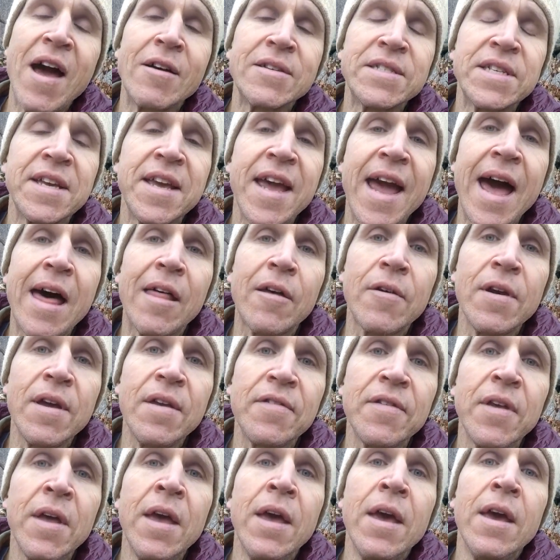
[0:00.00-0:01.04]

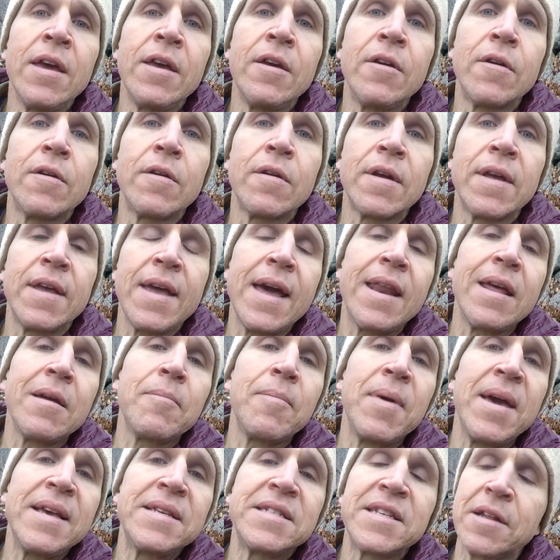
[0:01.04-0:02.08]
calories. You're getting
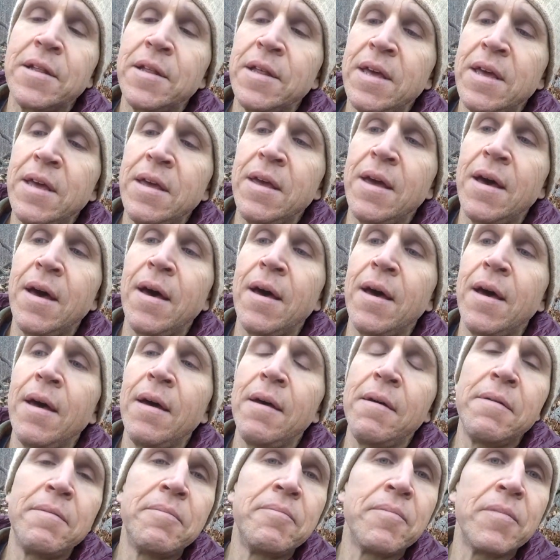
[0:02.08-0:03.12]
basically
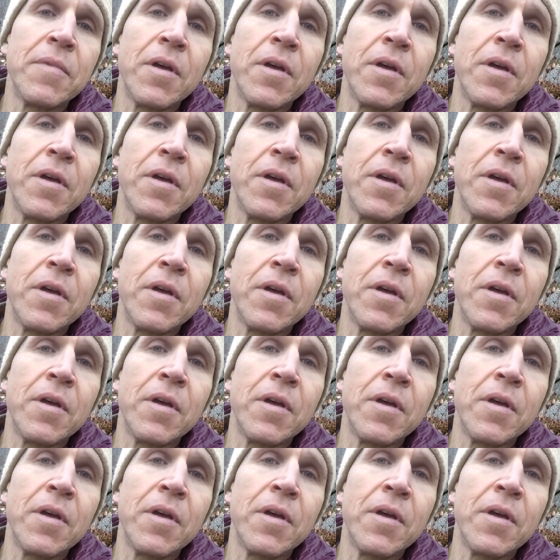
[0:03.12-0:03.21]
a